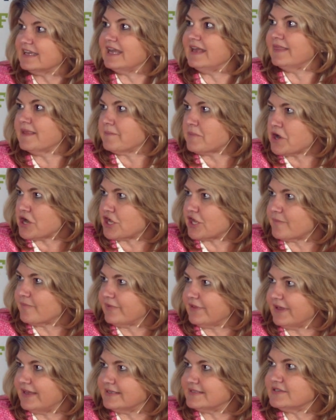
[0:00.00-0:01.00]
in the
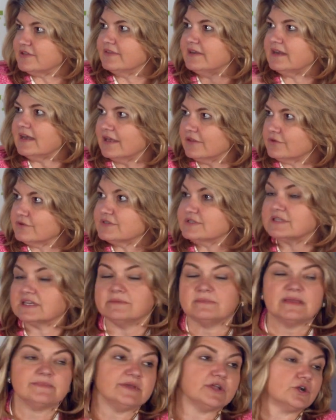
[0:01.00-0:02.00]
marketplace so that others
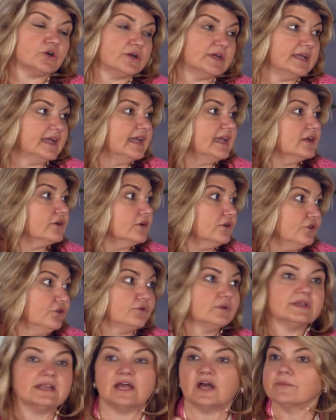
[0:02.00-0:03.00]
can maybe create, or you
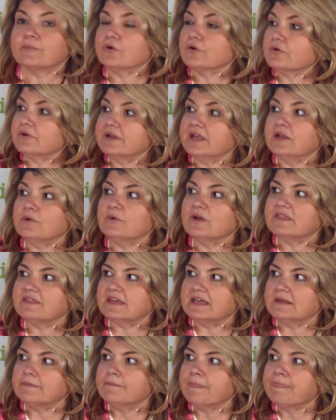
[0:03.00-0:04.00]
can help create with
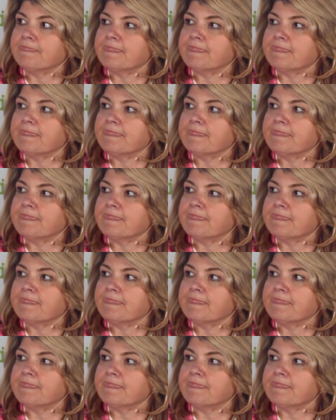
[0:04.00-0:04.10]
it.